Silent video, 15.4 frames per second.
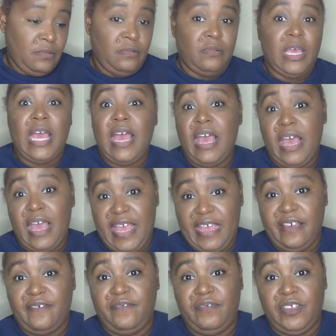
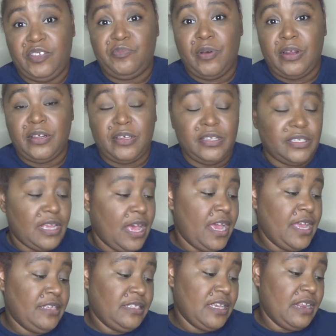have this product, because I
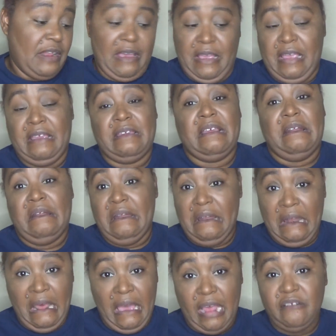said I ain't get
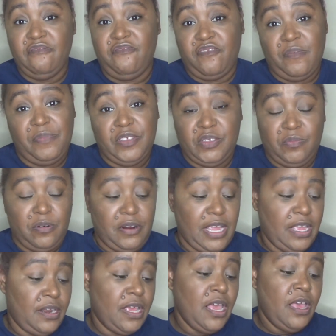nothing from this
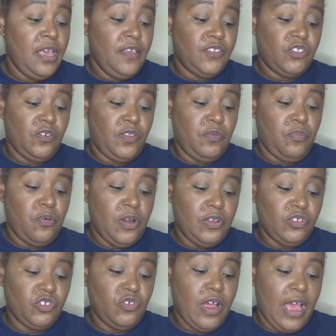brand. So the
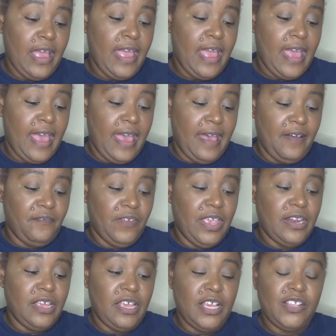bronzer I have,
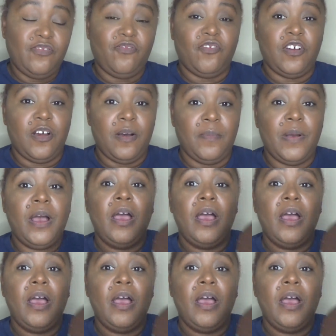it is from